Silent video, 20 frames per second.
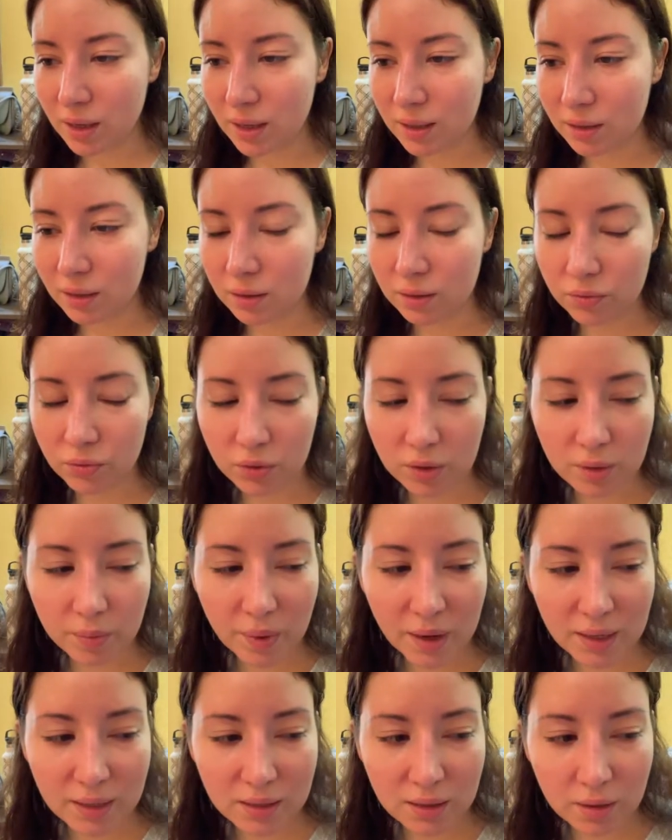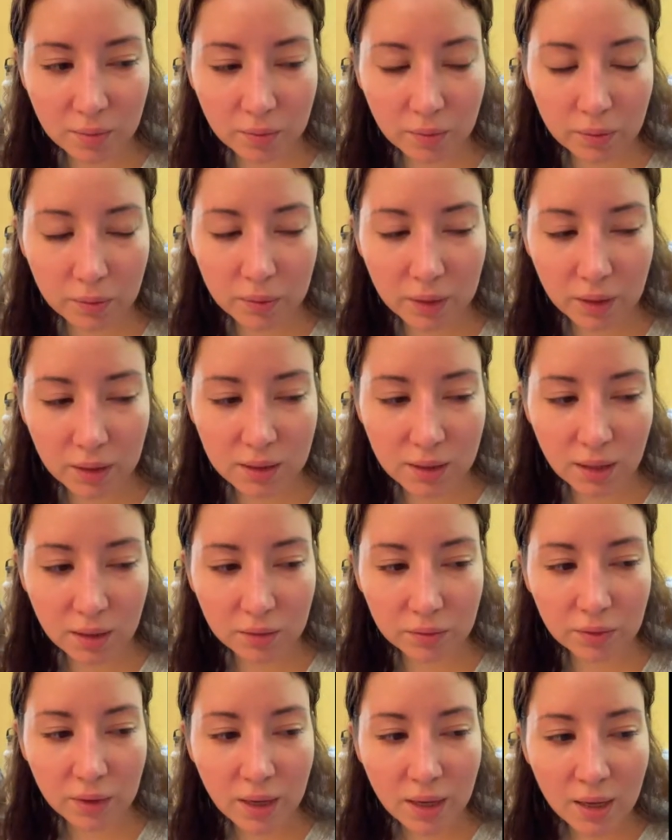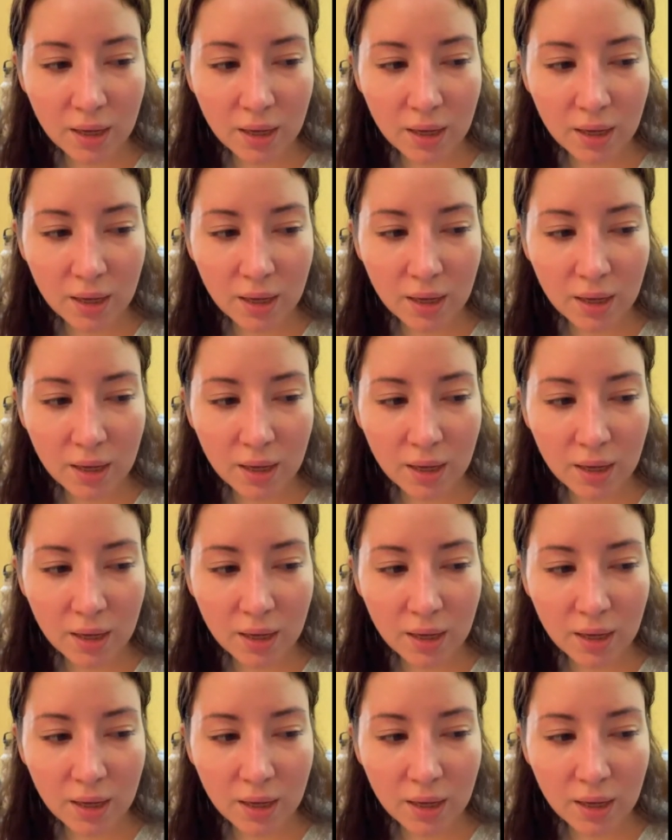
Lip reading: And for the past couple of weeks, I've